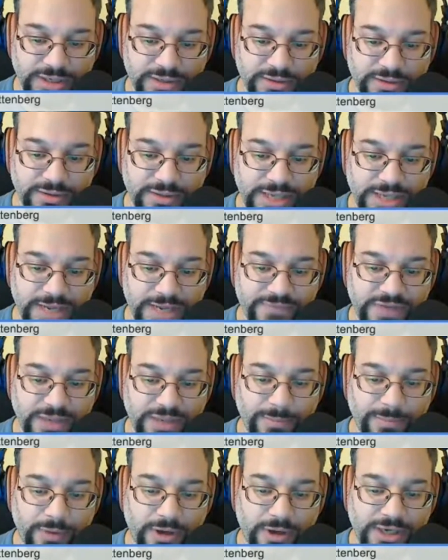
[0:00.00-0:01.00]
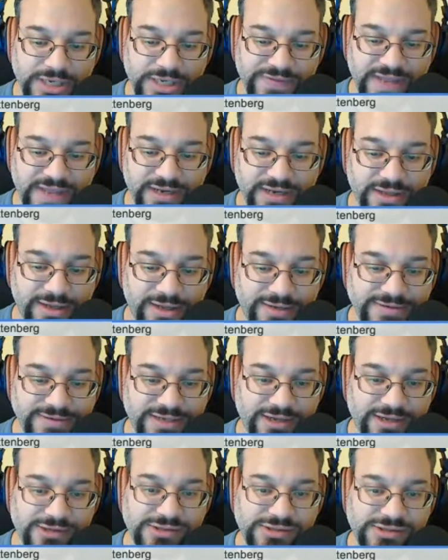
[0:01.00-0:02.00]
have him on in that
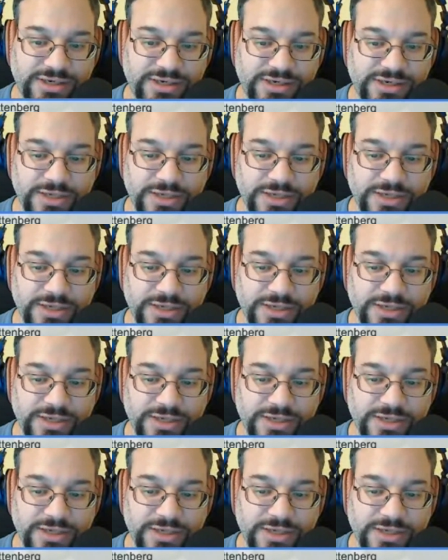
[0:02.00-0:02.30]
context at another time.